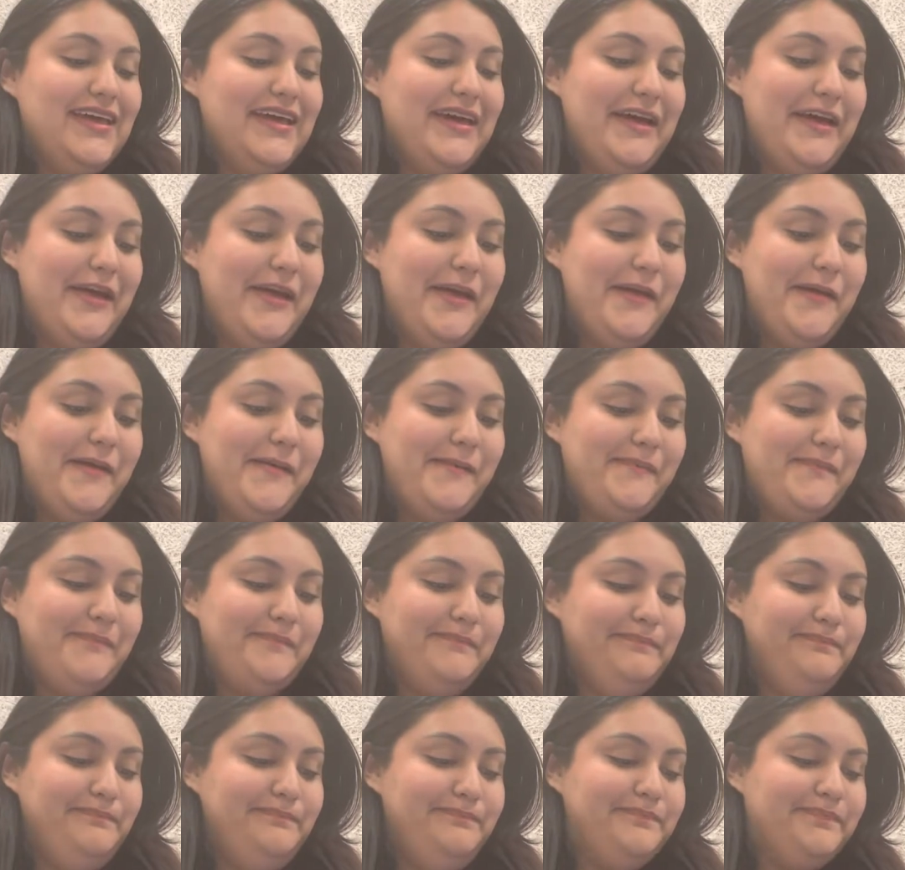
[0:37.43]

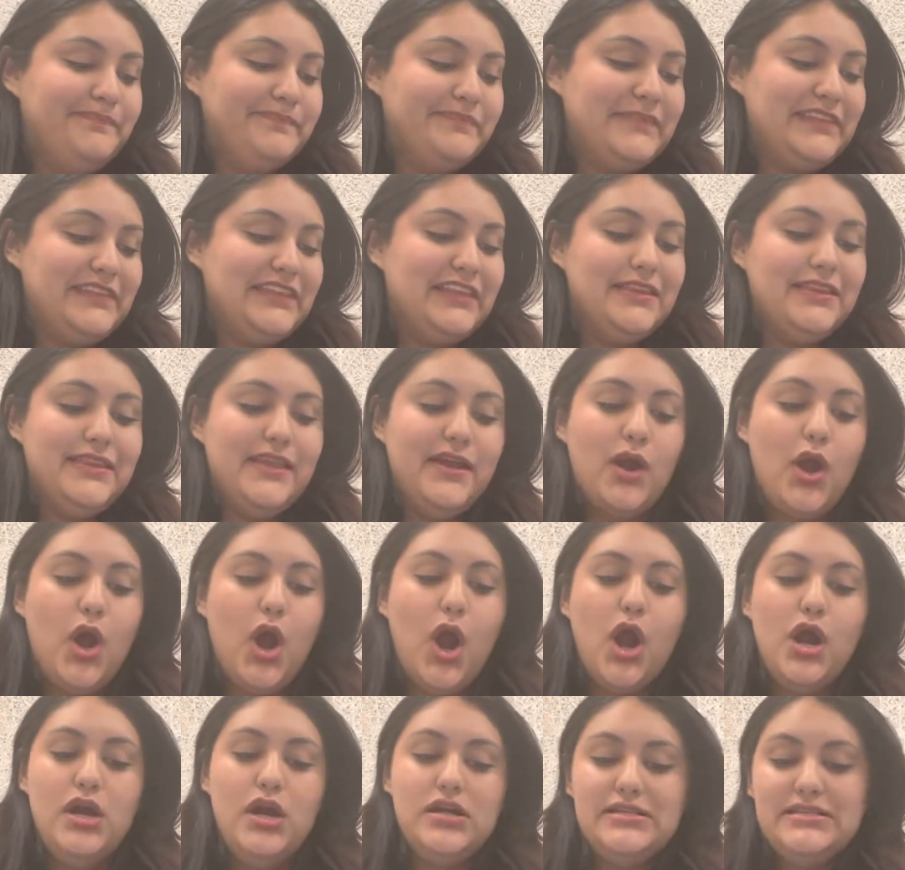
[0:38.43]
There
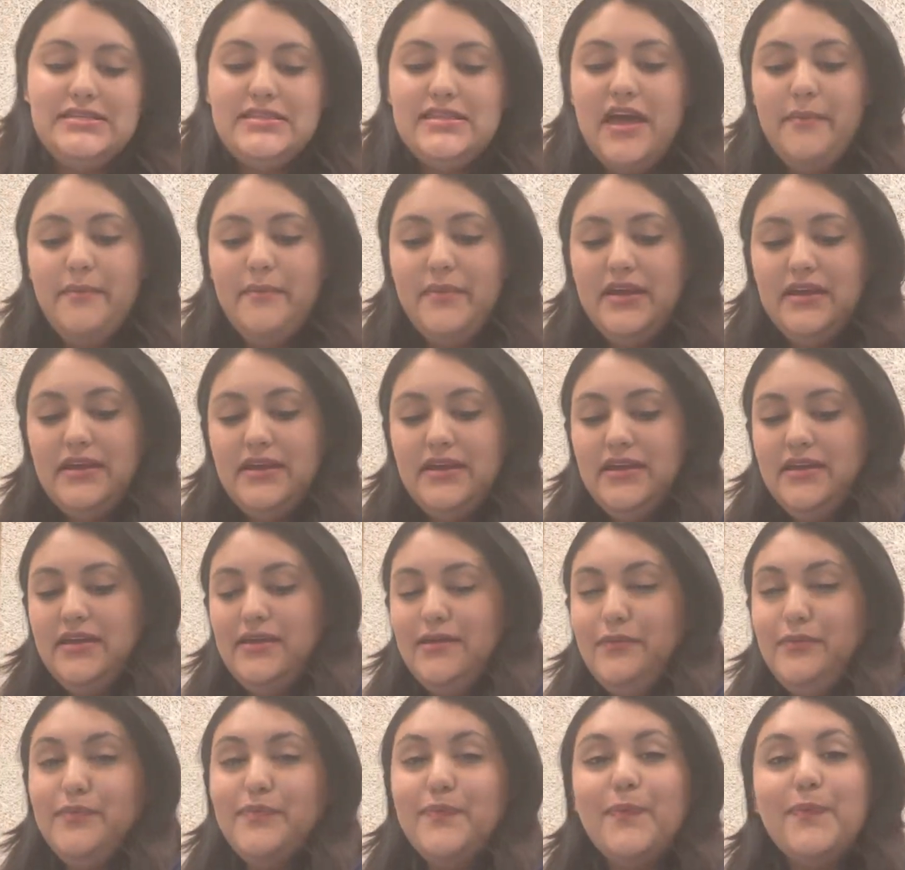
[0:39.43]
aren't that
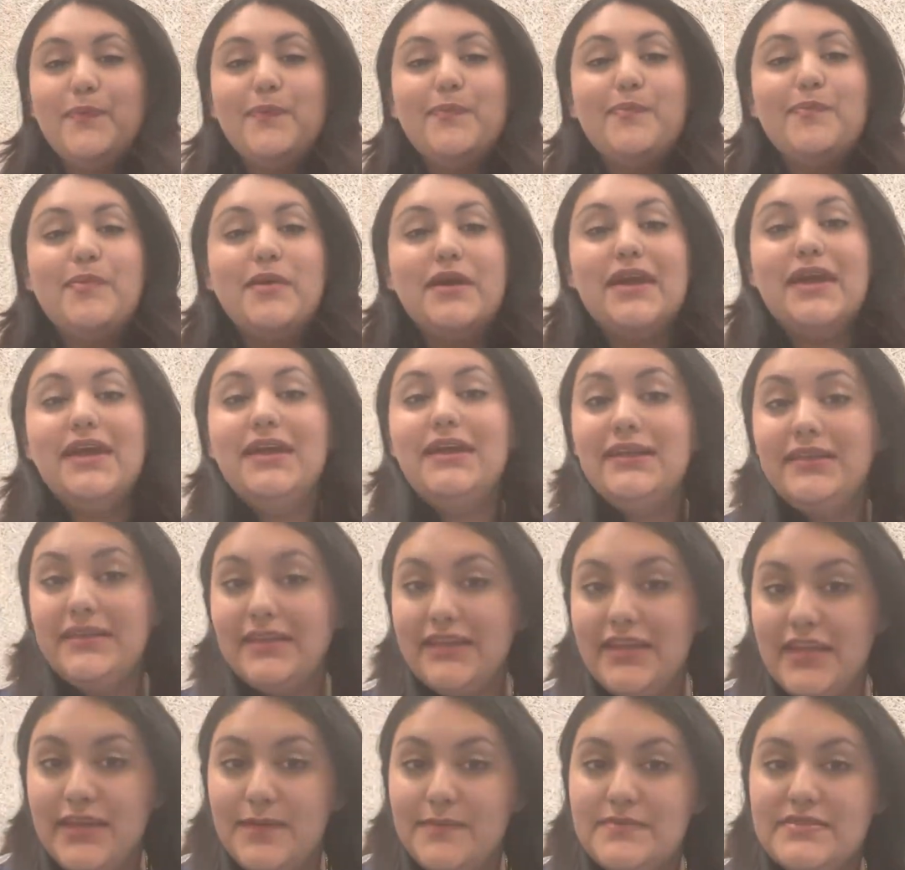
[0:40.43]
many big
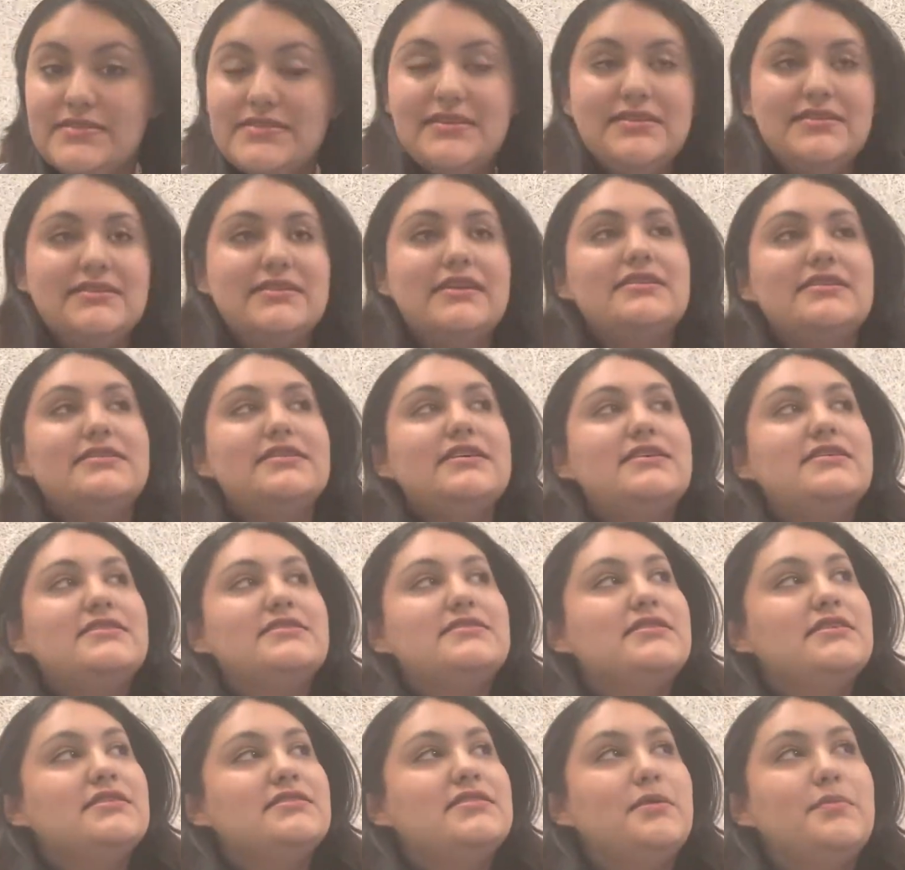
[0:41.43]
leaps, such
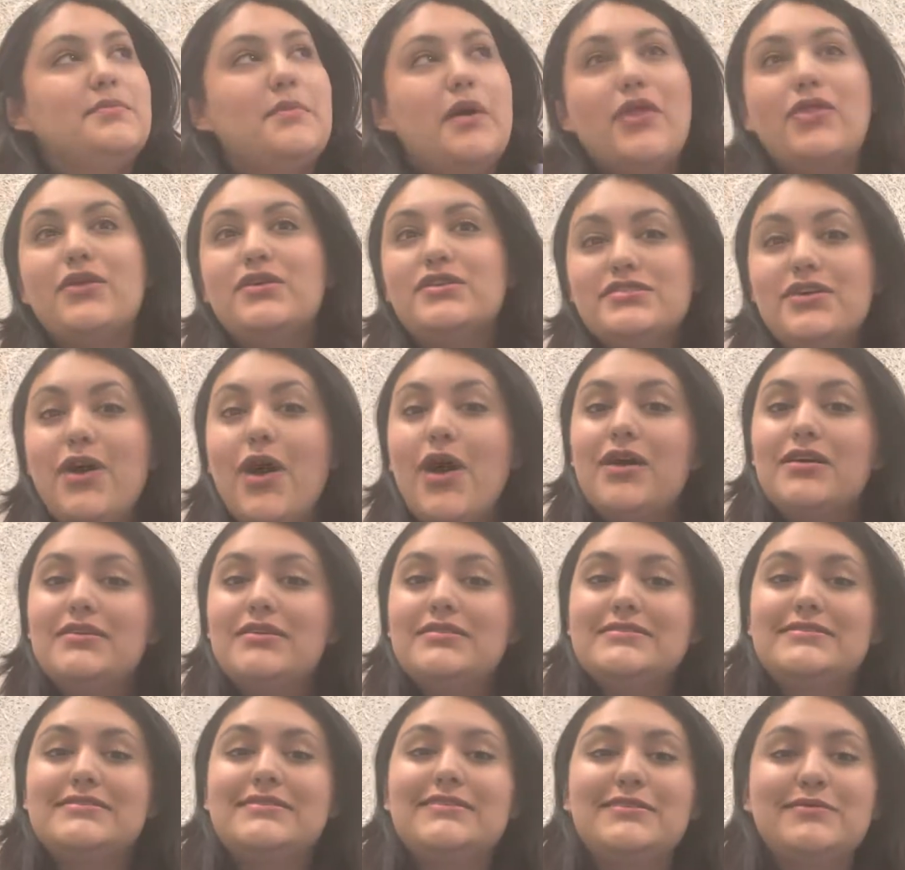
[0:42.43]
as some other
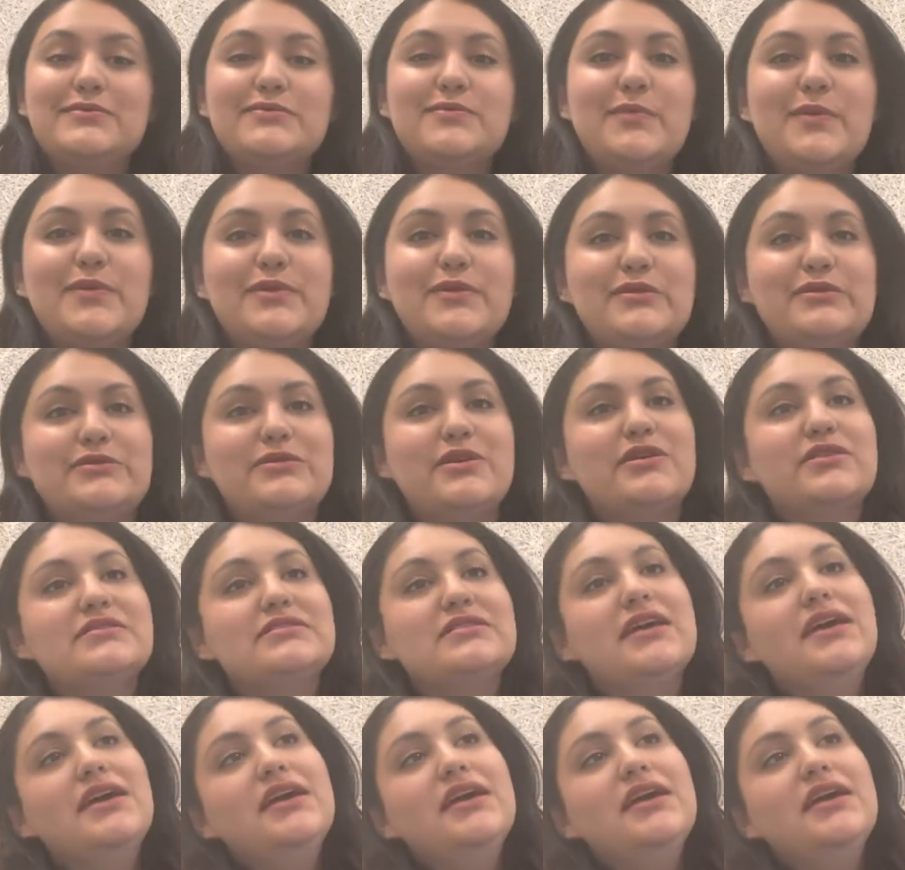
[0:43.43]
songs. You know, some other songs